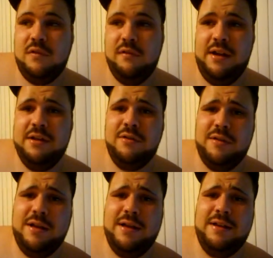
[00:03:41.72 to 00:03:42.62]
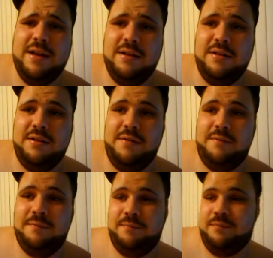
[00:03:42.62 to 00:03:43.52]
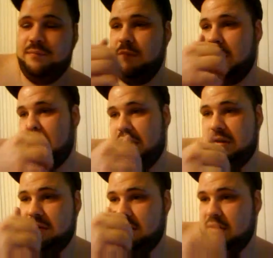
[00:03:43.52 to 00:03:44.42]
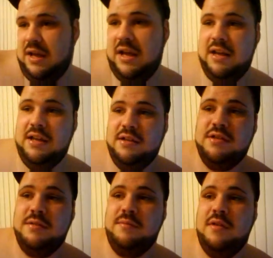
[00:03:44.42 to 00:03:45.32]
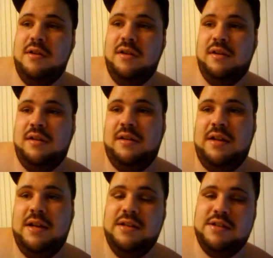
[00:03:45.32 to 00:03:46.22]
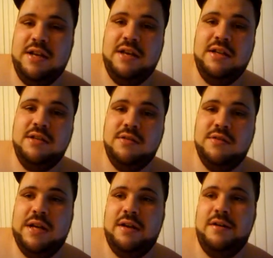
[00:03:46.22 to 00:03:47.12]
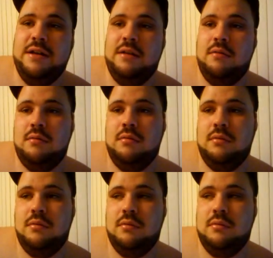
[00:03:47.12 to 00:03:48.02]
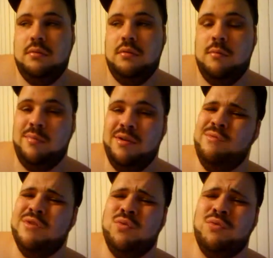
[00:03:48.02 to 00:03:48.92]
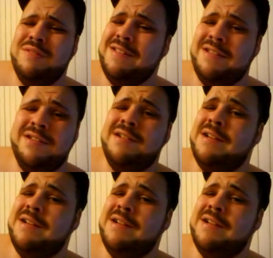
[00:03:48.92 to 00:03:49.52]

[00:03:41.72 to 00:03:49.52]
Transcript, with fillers: I ain't gonna lie, I kind of uh, I ate some, I ate Chinese on Saturday, but it was really good.